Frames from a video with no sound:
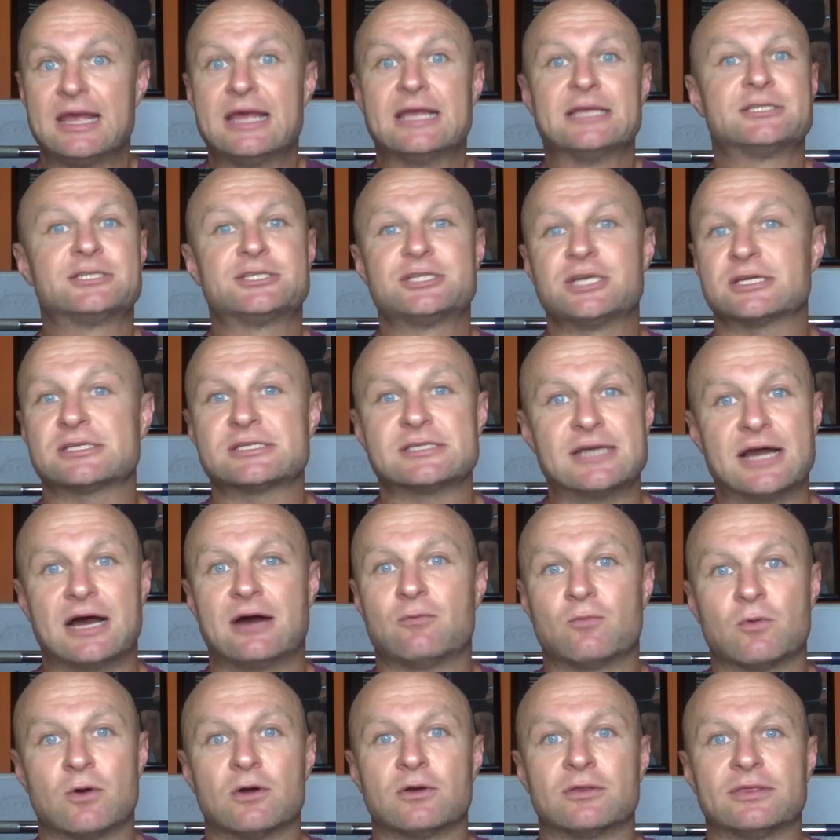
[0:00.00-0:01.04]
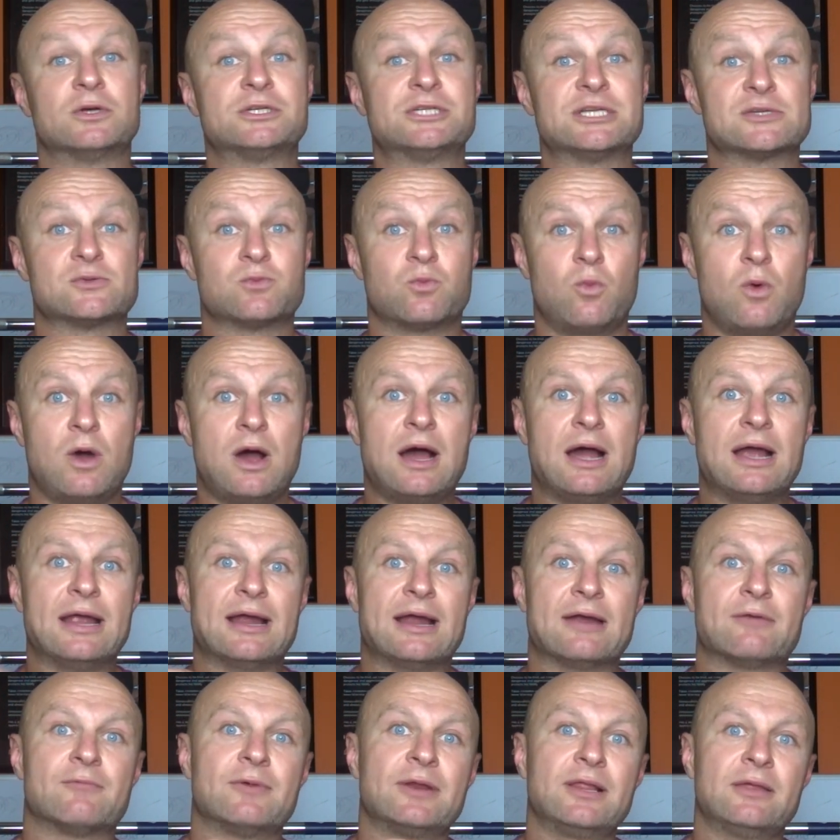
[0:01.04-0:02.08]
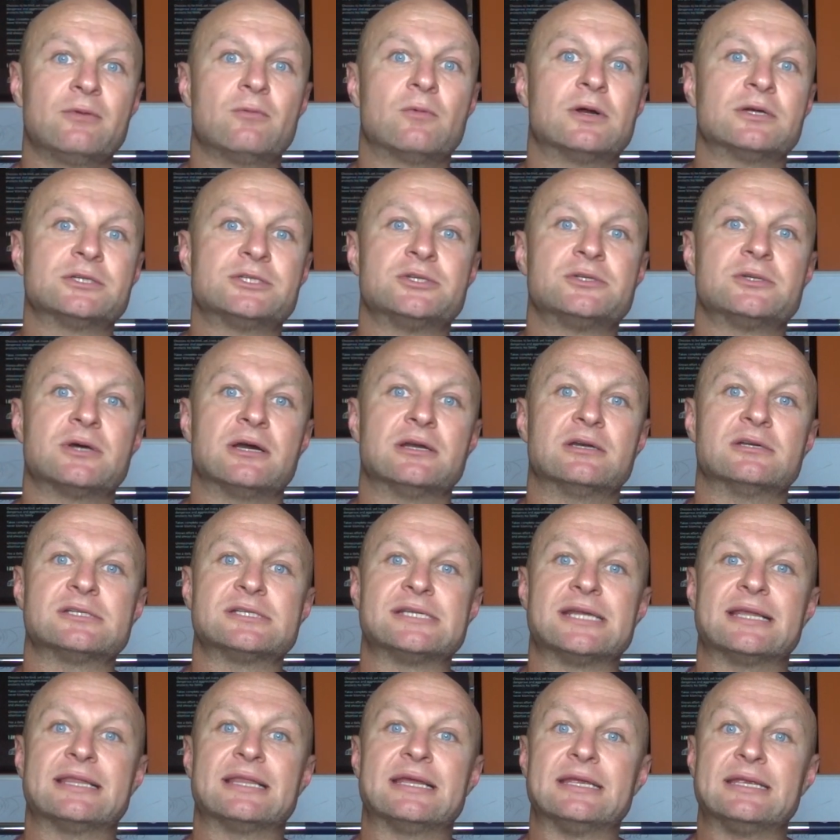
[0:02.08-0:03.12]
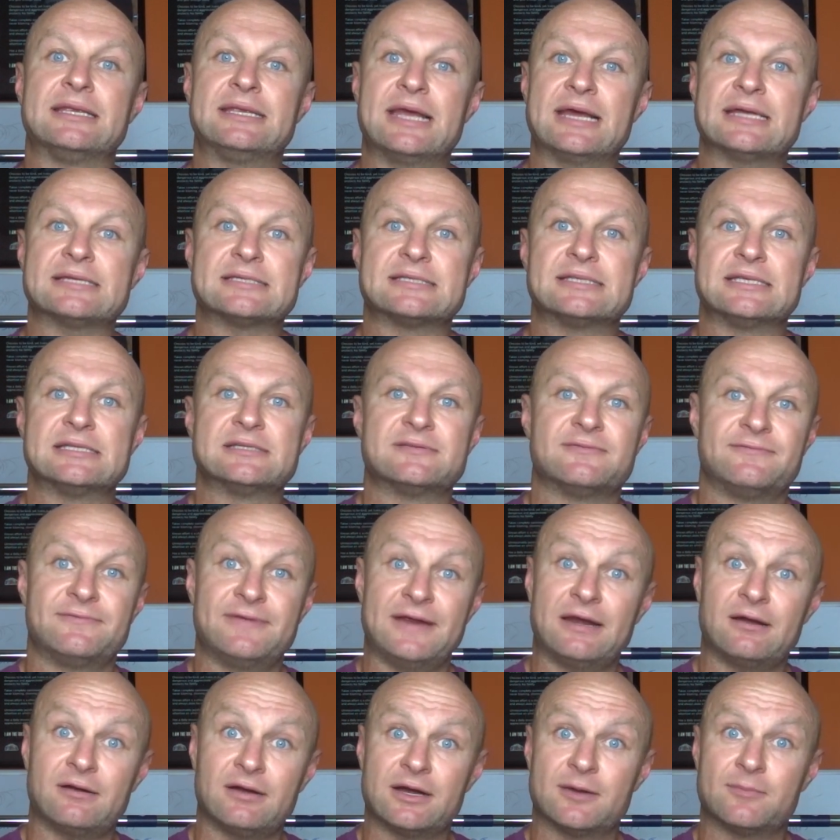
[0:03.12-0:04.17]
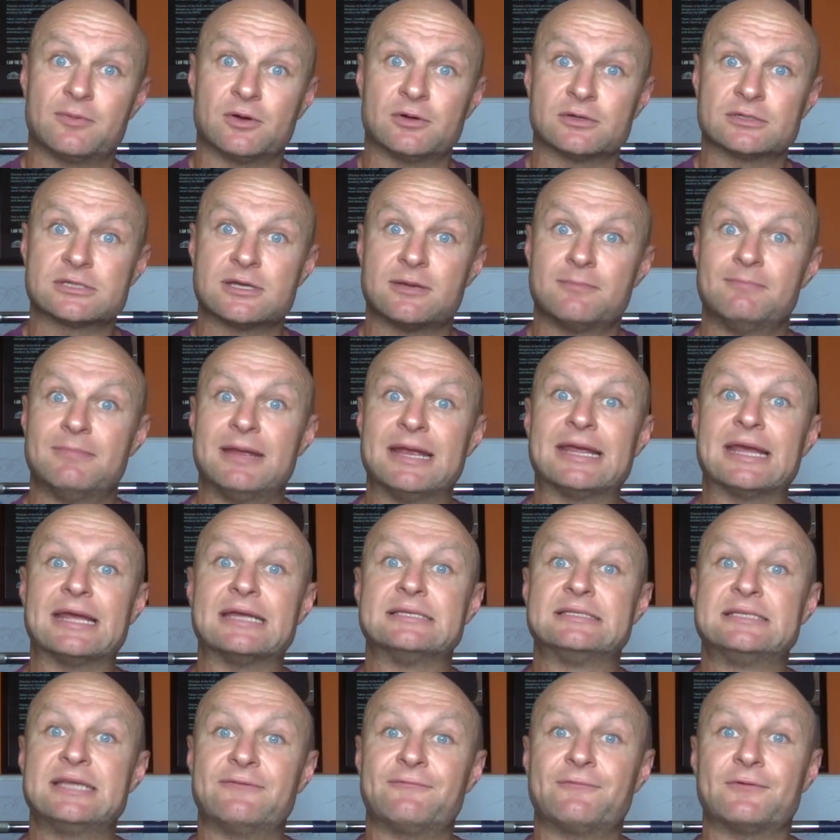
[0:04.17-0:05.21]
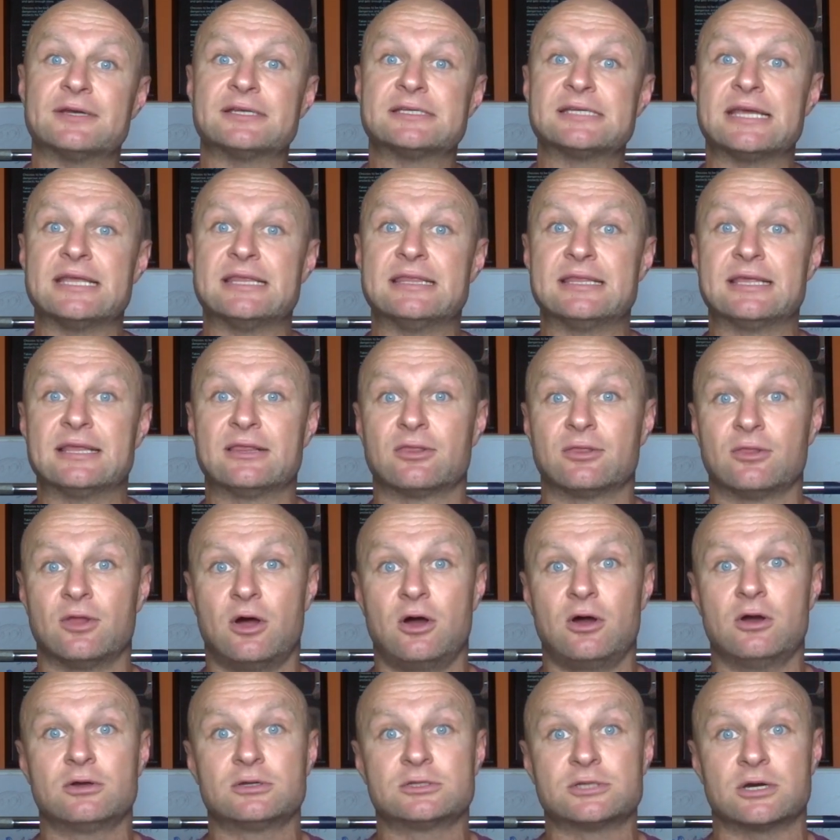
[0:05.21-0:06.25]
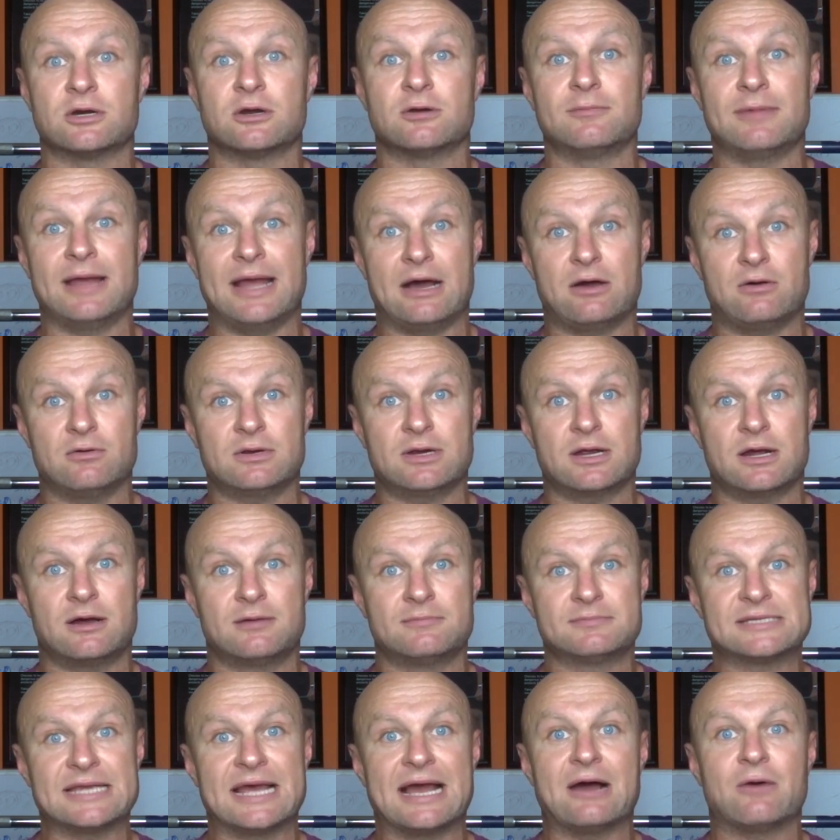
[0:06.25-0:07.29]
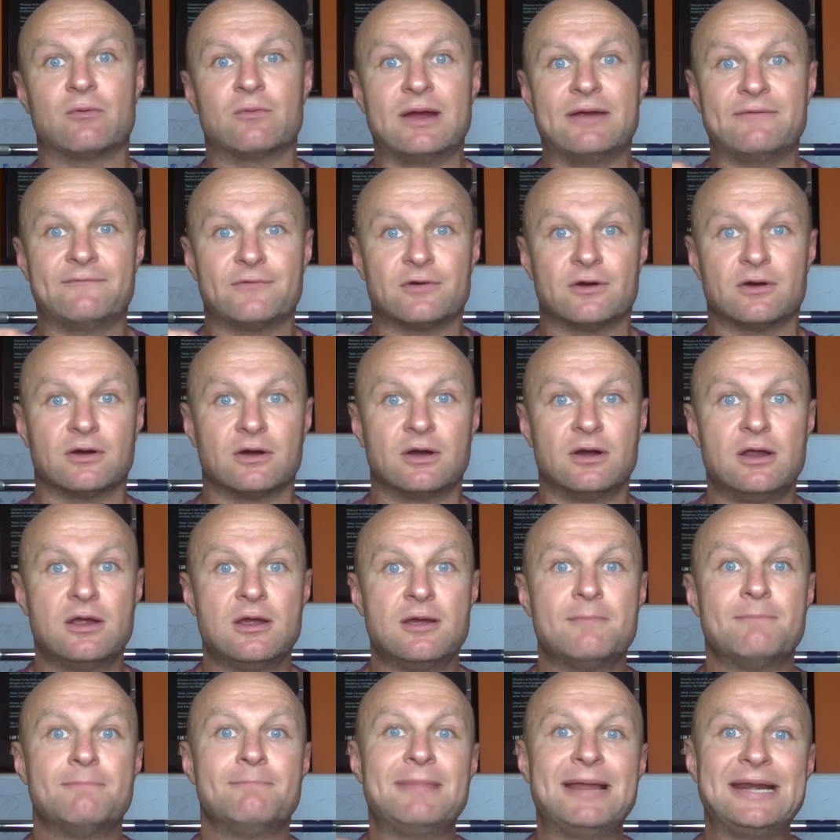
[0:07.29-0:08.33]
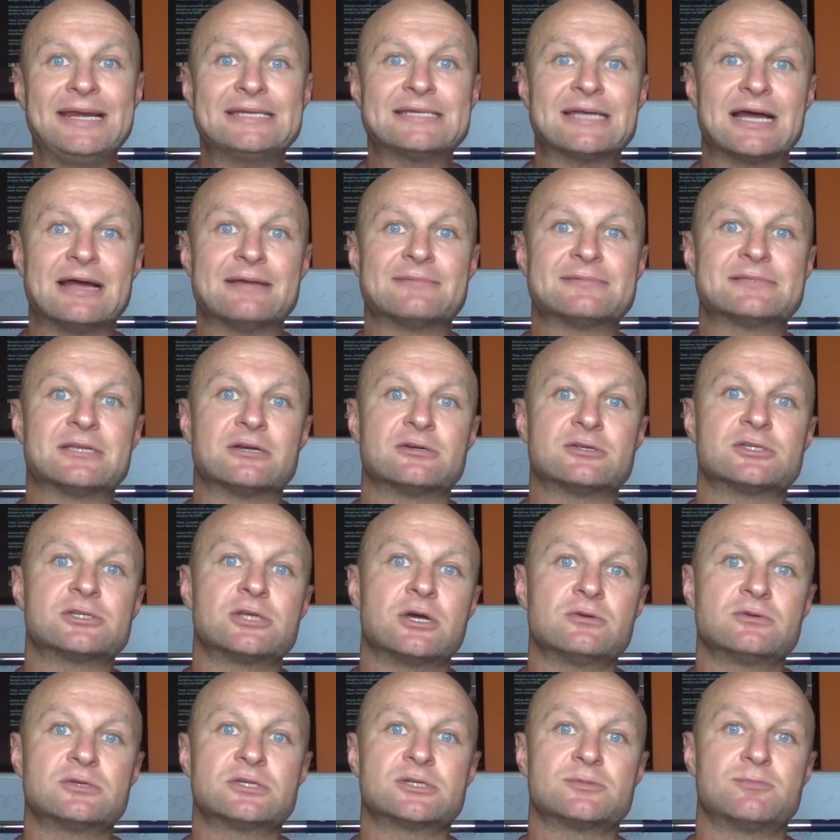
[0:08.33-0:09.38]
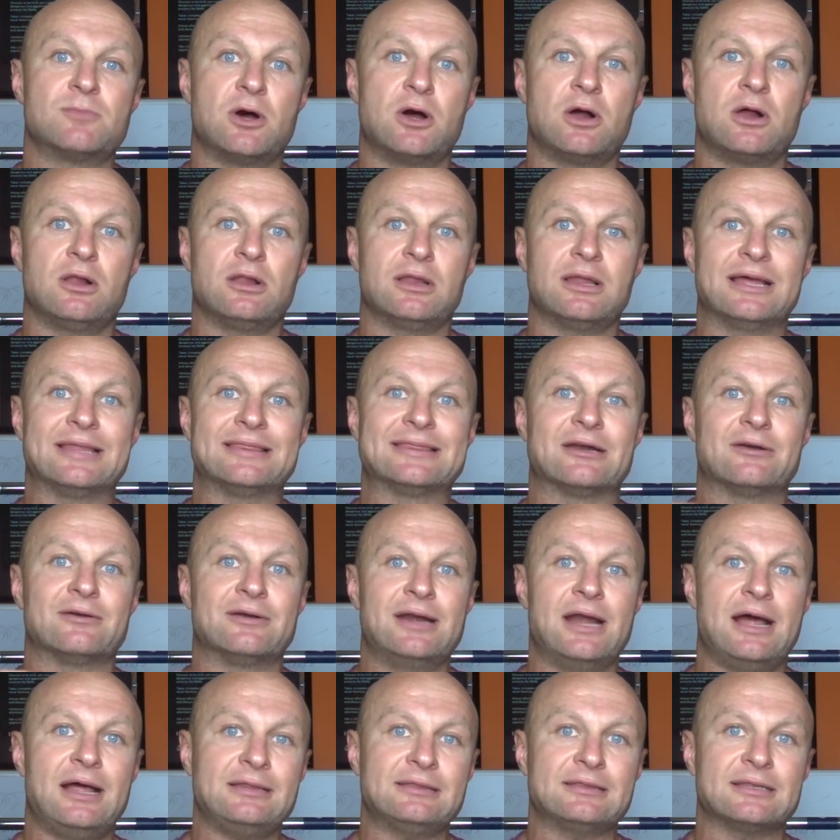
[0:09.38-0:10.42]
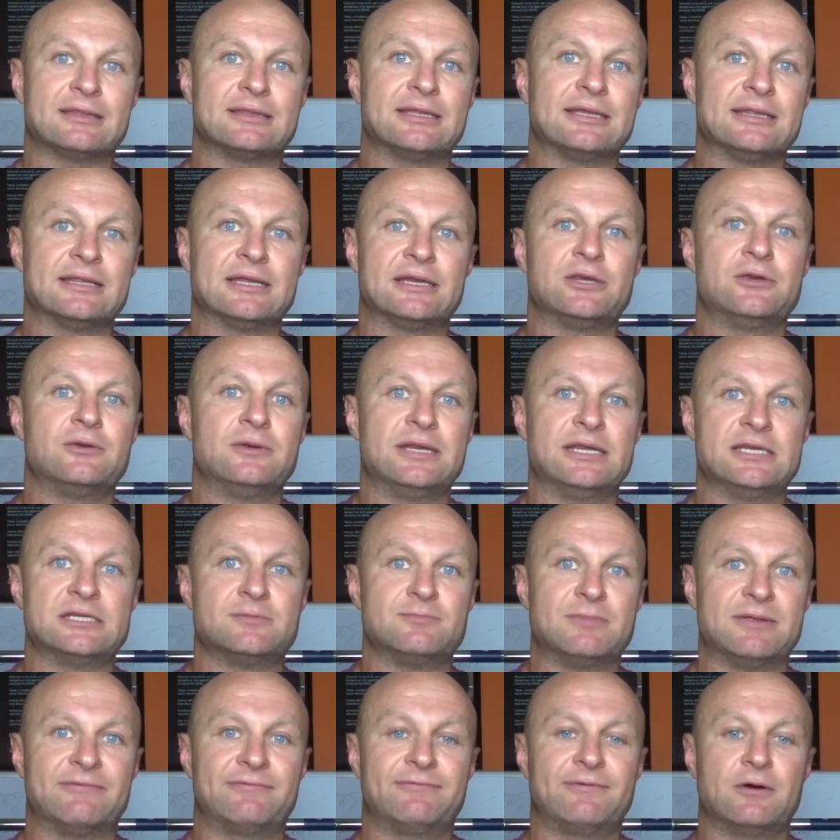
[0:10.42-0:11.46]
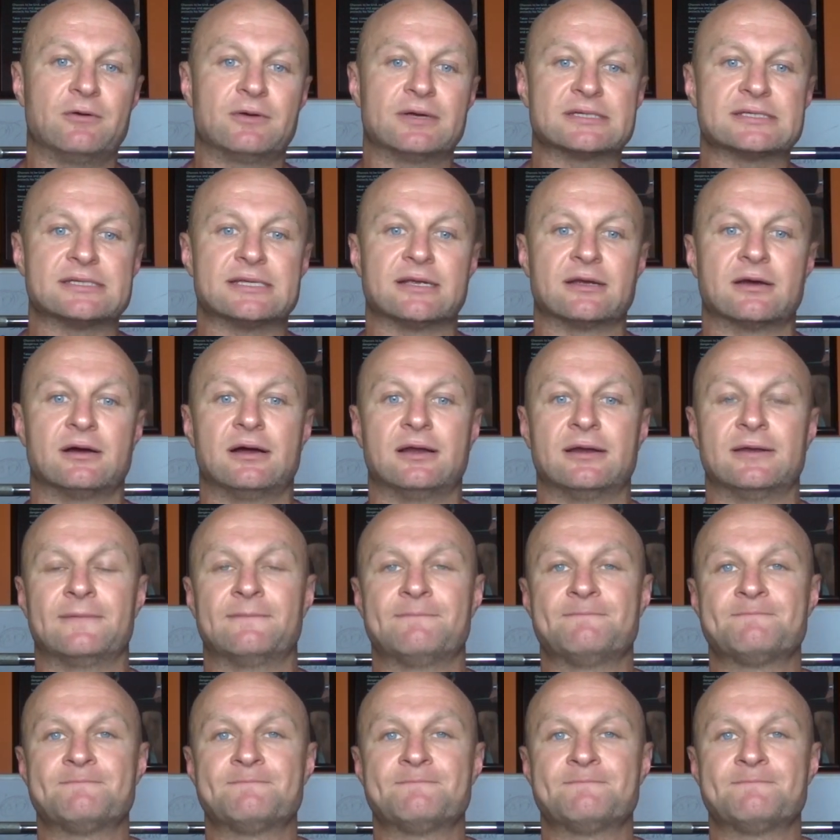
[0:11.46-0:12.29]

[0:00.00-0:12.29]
It's just not worth, which is why I really want you to understand that yes, these variables make a difference in the long-term outcomes. However, many times they're so small, they're not the thing that you need to be focusing on.